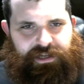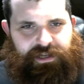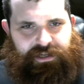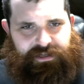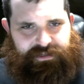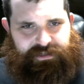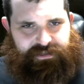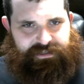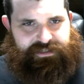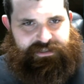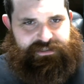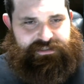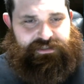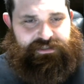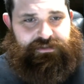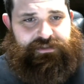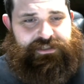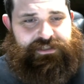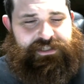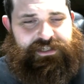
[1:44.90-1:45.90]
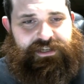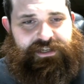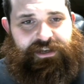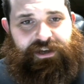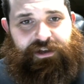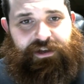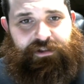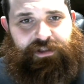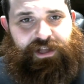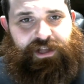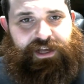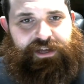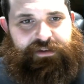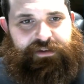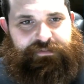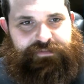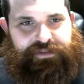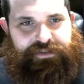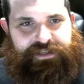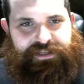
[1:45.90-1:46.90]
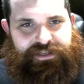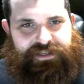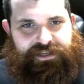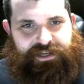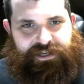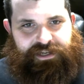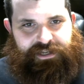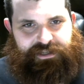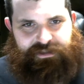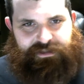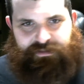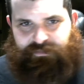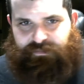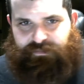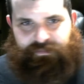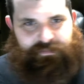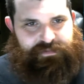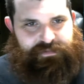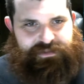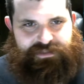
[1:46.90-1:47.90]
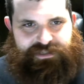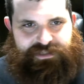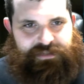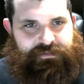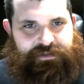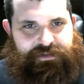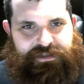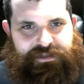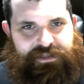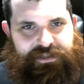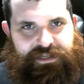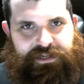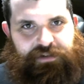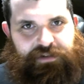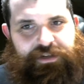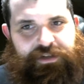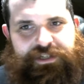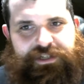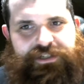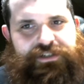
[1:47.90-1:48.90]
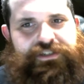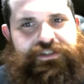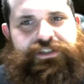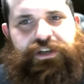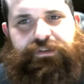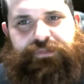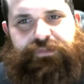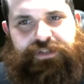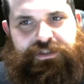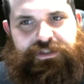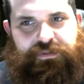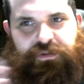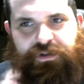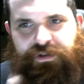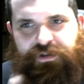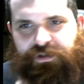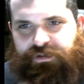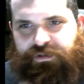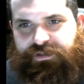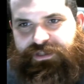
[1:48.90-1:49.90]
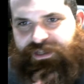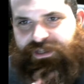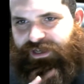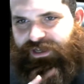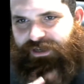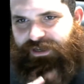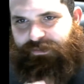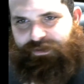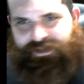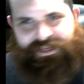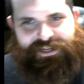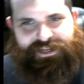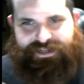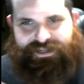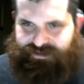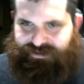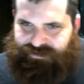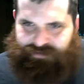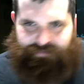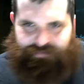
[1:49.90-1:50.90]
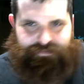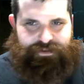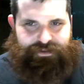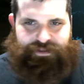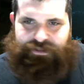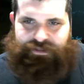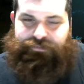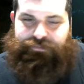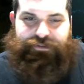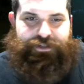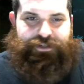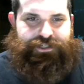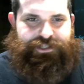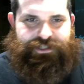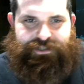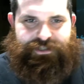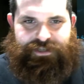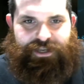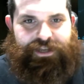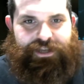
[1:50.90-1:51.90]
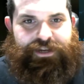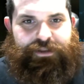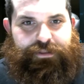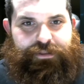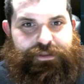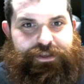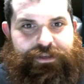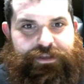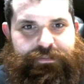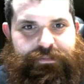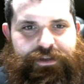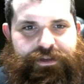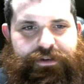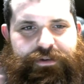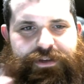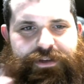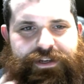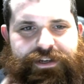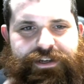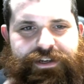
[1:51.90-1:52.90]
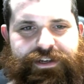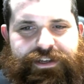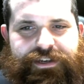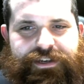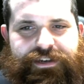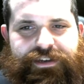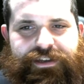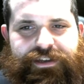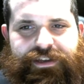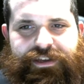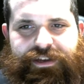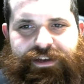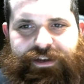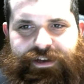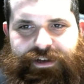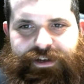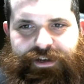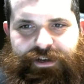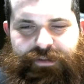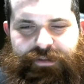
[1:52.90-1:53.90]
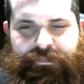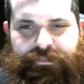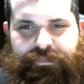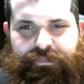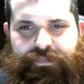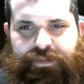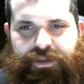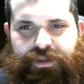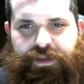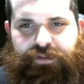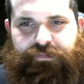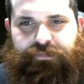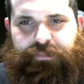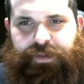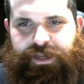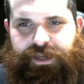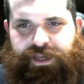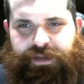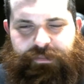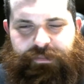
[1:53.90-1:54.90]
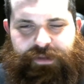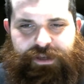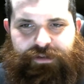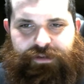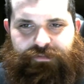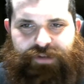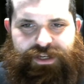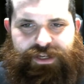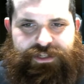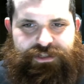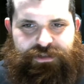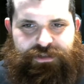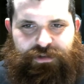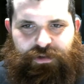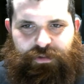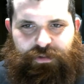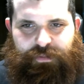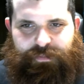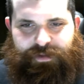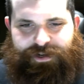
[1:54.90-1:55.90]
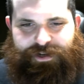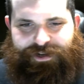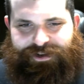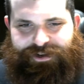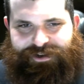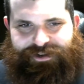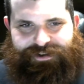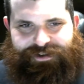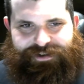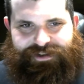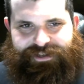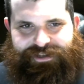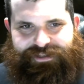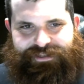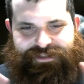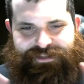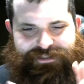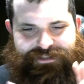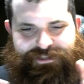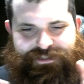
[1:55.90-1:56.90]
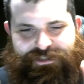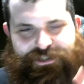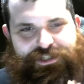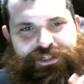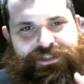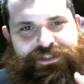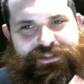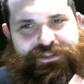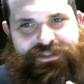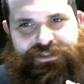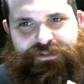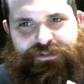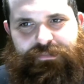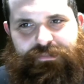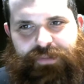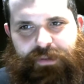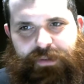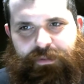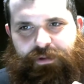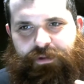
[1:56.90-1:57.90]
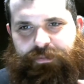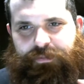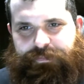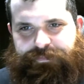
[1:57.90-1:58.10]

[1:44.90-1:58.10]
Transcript: is using a lot of the seemingly like creatures of this world. Again, you have like the fish kind of theme going on. You have Bam and Rachel are in this Shinsu bubble,